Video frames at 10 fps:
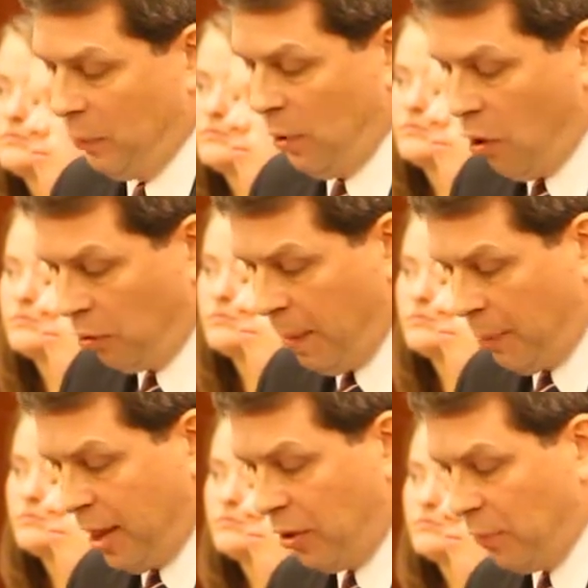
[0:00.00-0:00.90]
We all
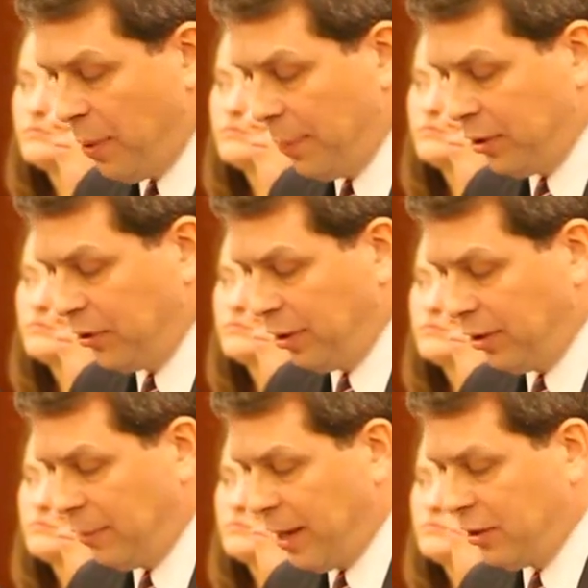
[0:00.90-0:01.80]
remember that old bumper
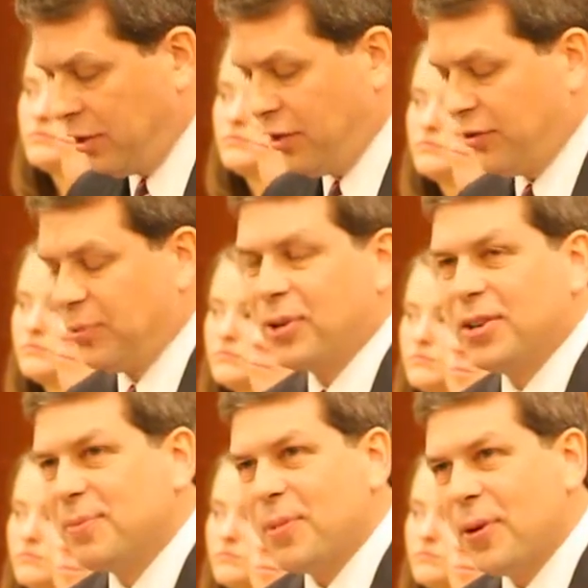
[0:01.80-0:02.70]
sticker about just
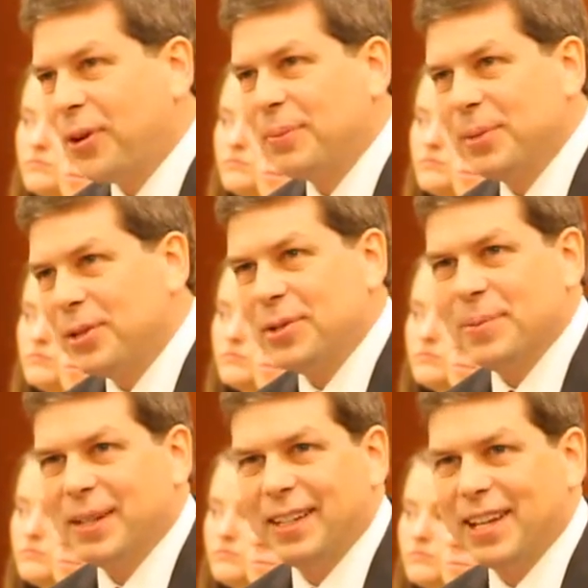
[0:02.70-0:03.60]
one more
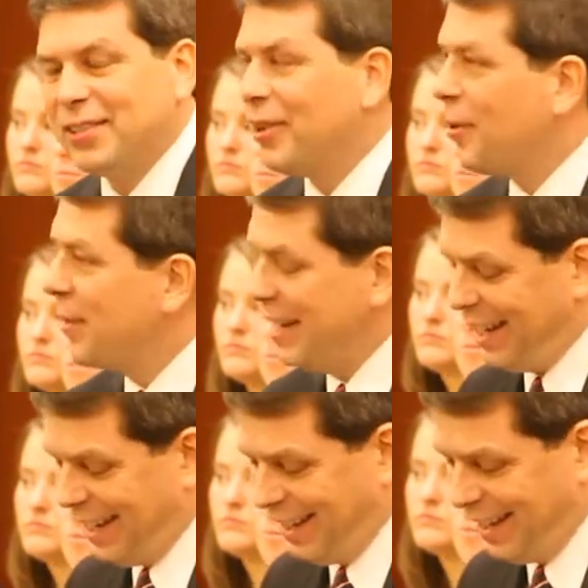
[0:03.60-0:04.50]
boom. That's all we
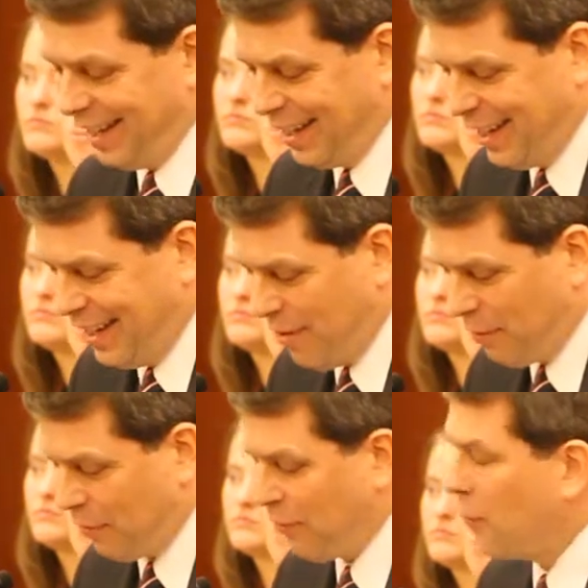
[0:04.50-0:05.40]
need.
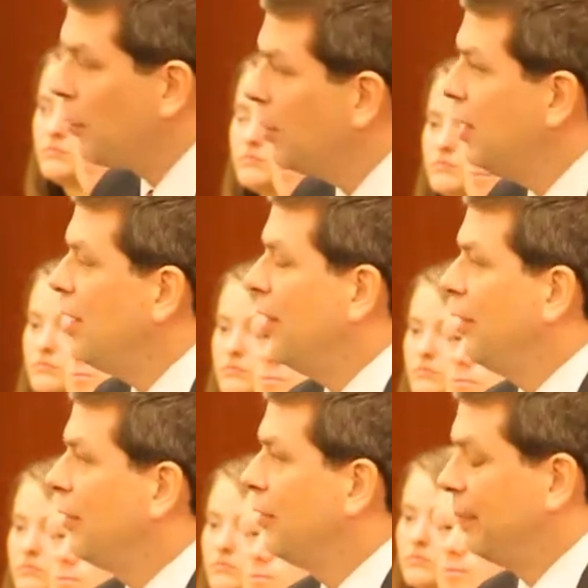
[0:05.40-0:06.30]
For 40
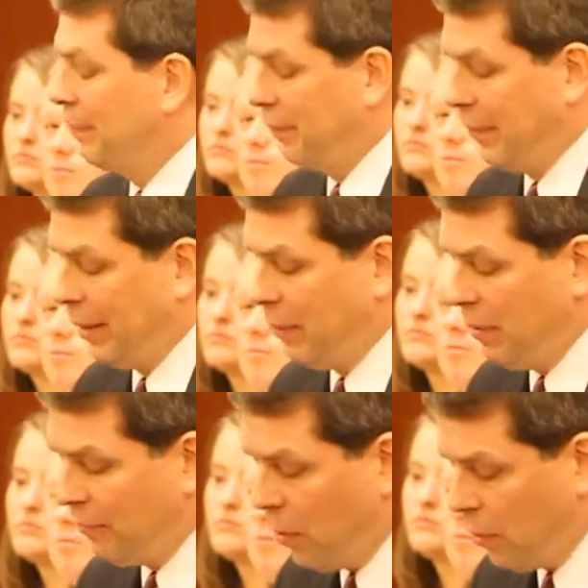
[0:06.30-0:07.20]
years,
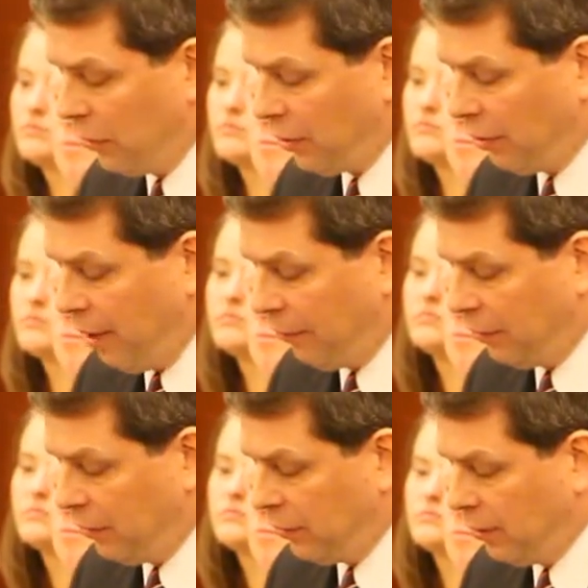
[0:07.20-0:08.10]
we focused on our
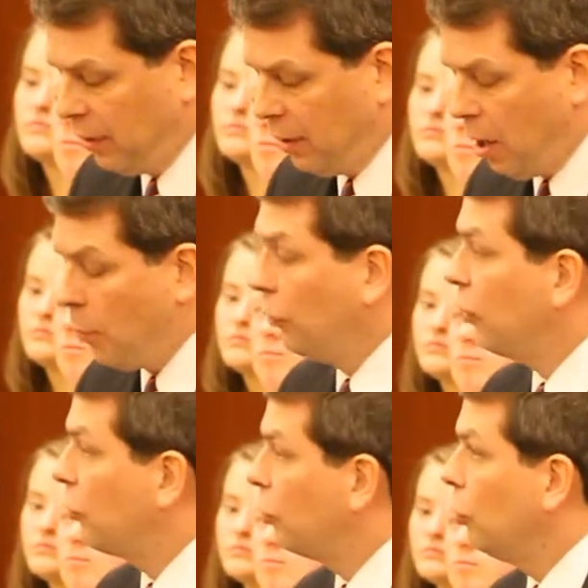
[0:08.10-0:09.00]
efforts
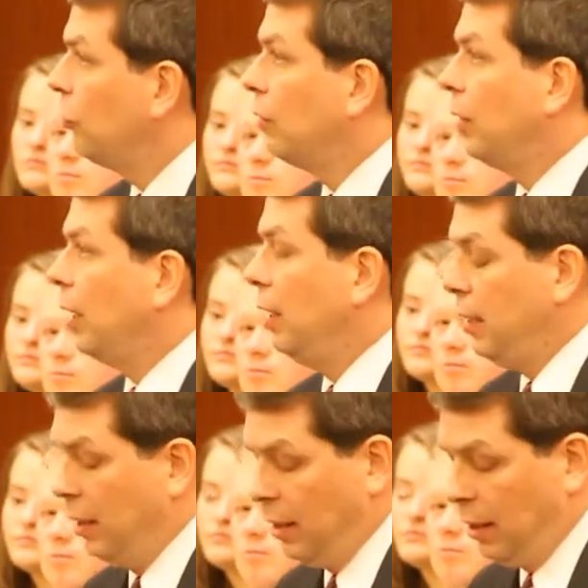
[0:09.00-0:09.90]
almost
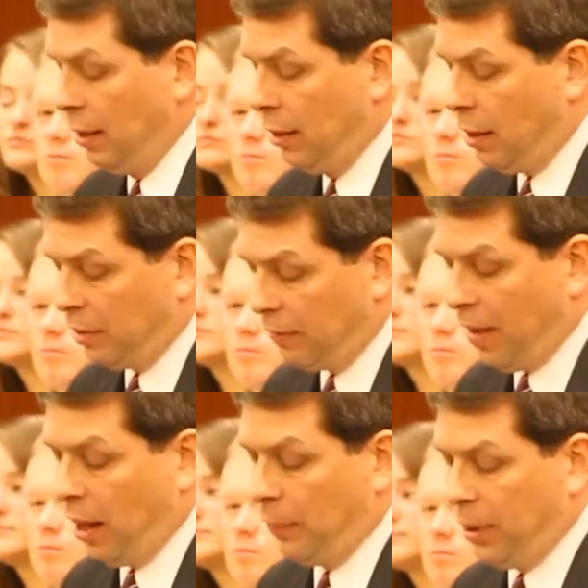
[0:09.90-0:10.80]
exclusively on
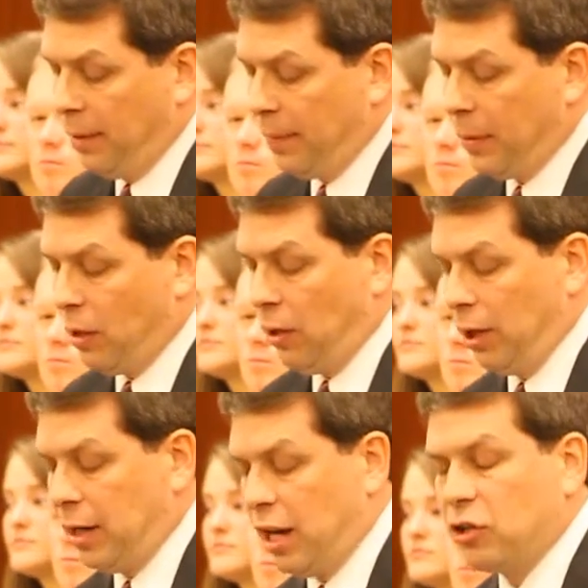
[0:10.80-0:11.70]
developing the
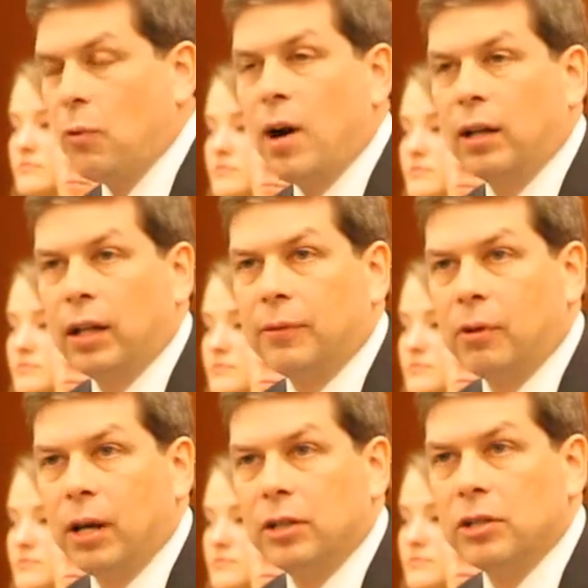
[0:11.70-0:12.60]
Arctic National Wildlife
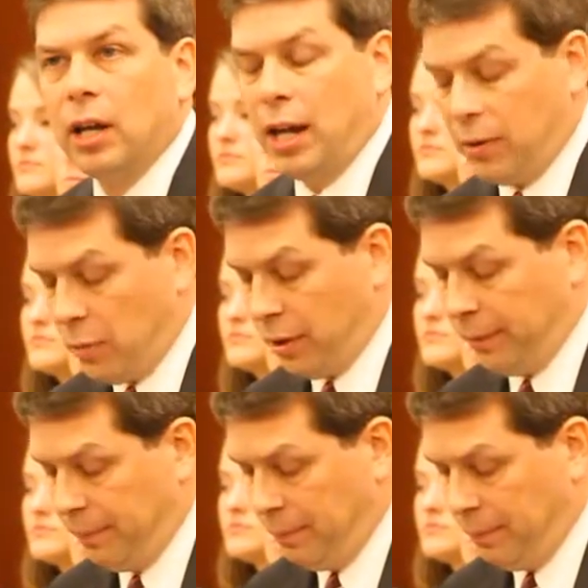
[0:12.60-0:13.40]
Range, ANWR.